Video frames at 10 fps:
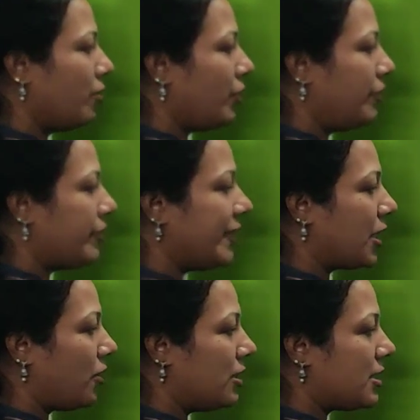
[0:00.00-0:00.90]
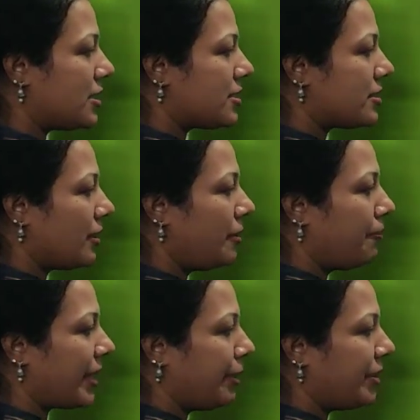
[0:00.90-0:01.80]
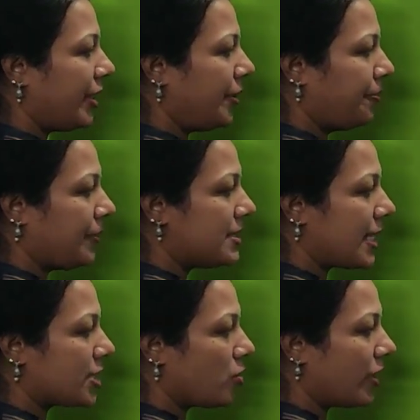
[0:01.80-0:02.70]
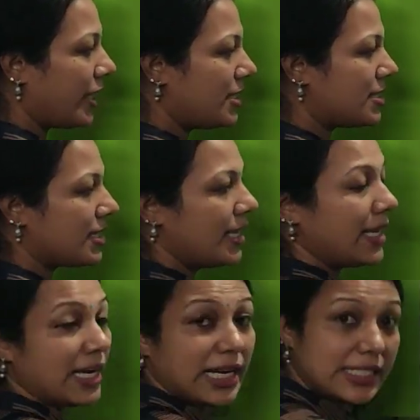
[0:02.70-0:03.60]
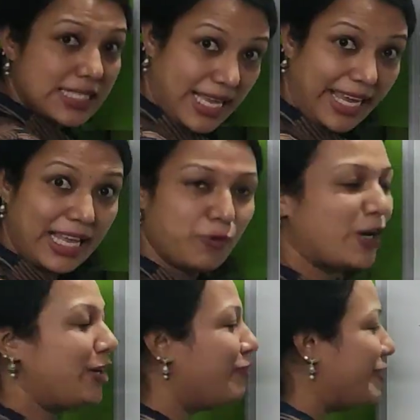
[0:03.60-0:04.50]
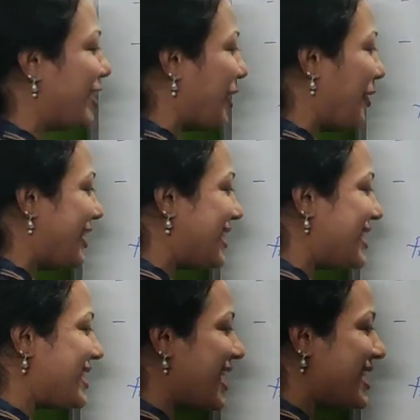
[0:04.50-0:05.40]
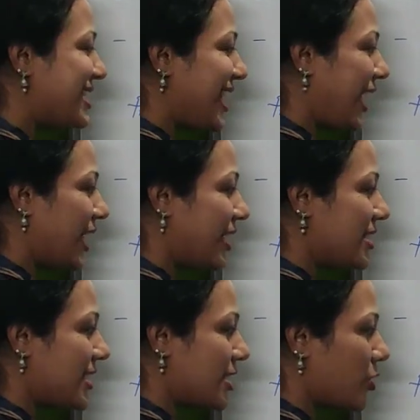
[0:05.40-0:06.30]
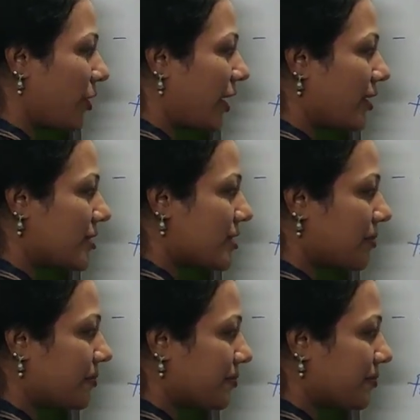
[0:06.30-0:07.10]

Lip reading: One we will call it as primary sex organs, and the second one we will call it as secondary sex organs.